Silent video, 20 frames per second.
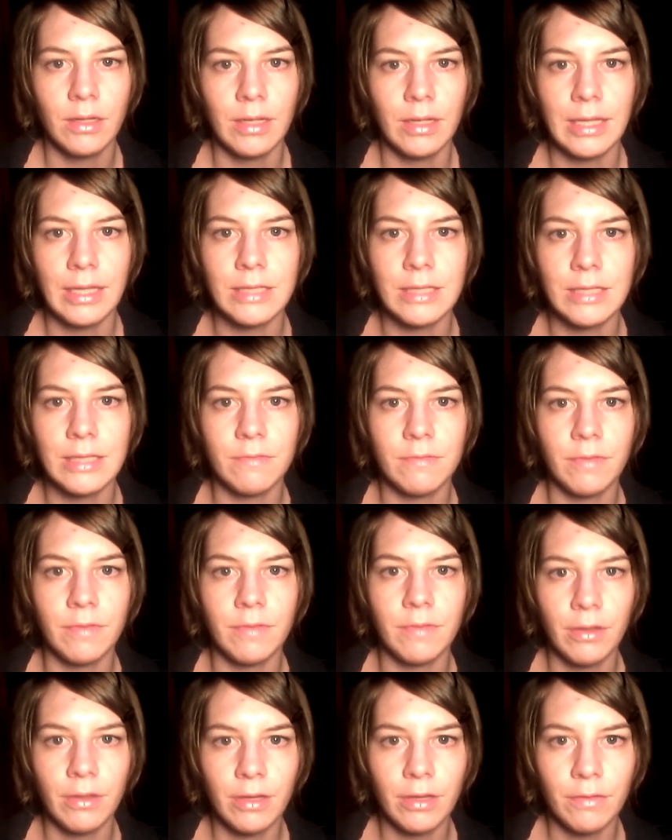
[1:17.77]
it's
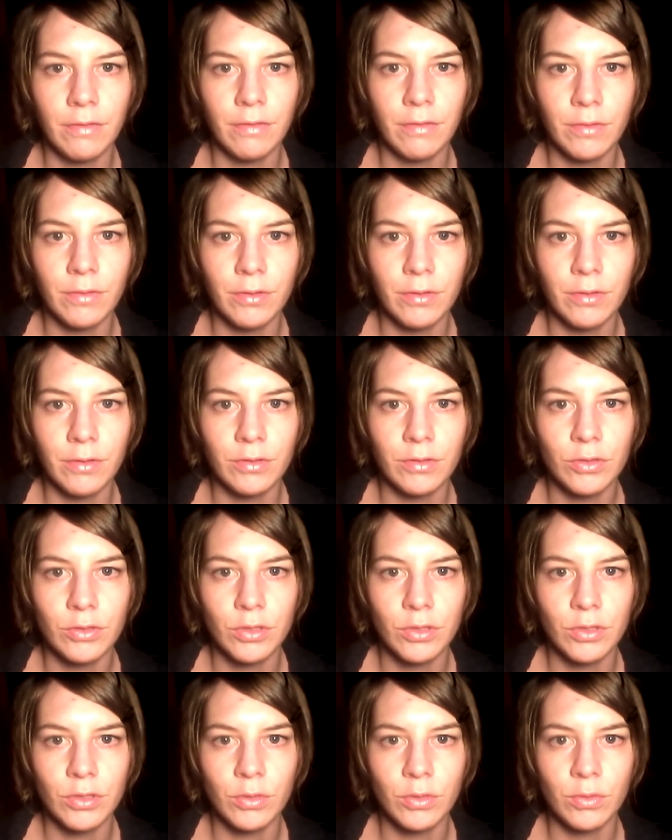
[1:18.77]
very difficult
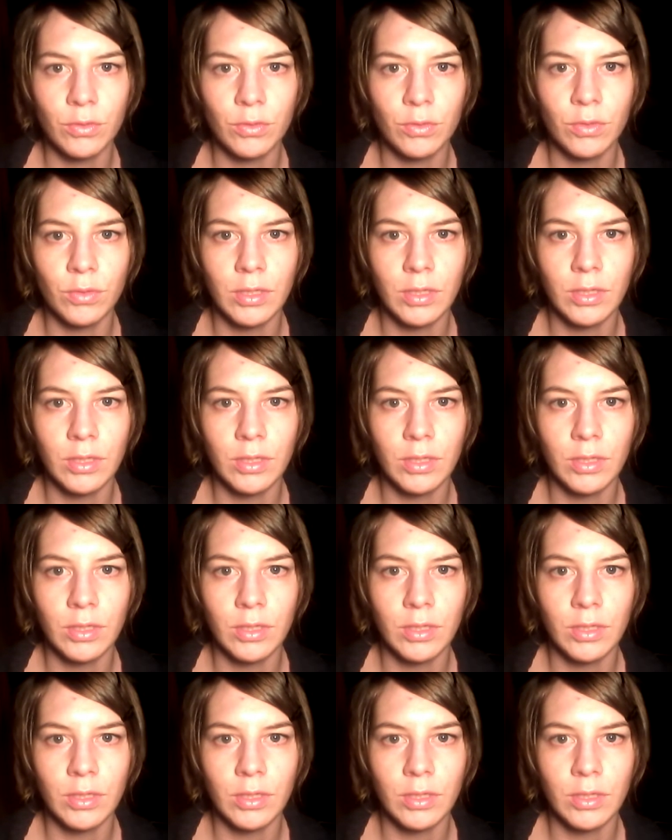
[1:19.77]
to